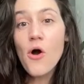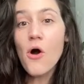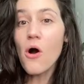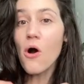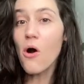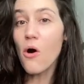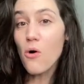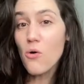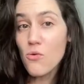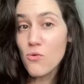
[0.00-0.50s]

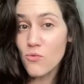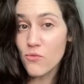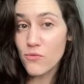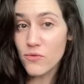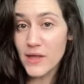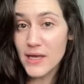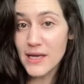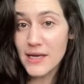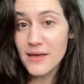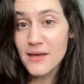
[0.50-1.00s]
Oh,
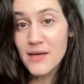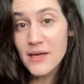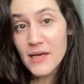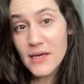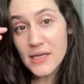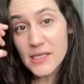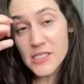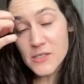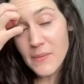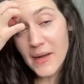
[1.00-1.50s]
they
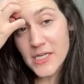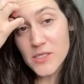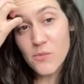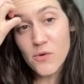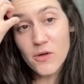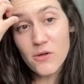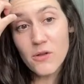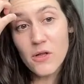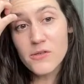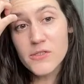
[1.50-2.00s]
inspect more
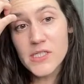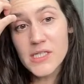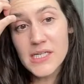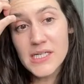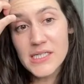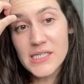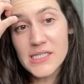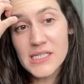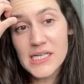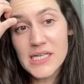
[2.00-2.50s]
closely
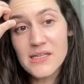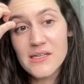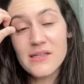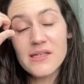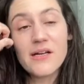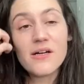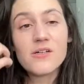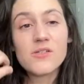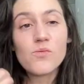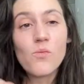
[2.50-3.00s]
and see that
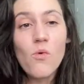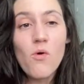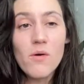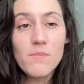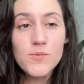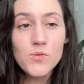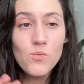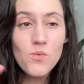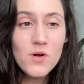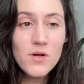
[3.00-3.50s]
there's
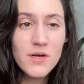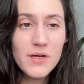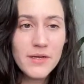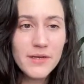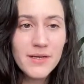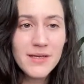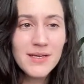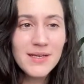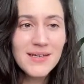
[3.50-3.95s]
warped wood.